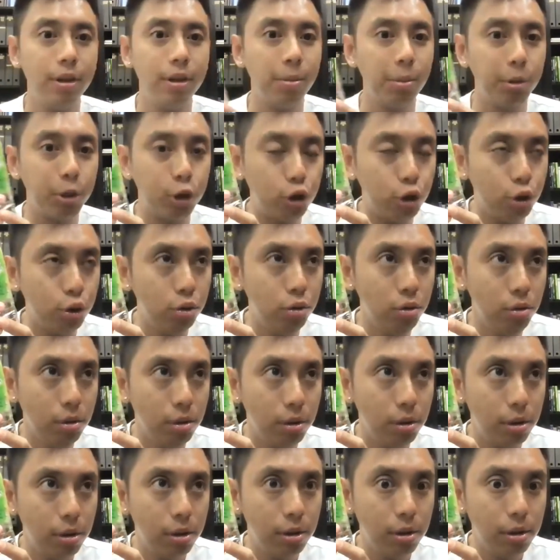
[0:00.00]
Number two,
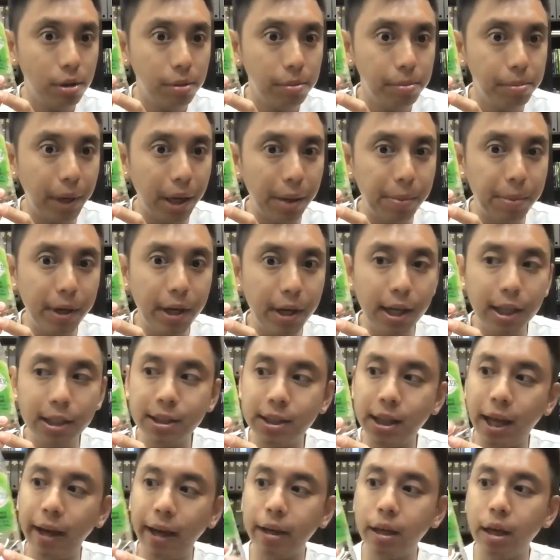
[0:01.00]
maybe
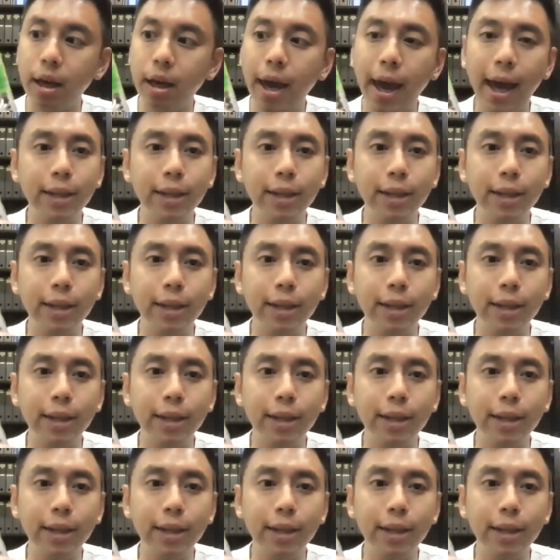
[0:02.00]
it's like,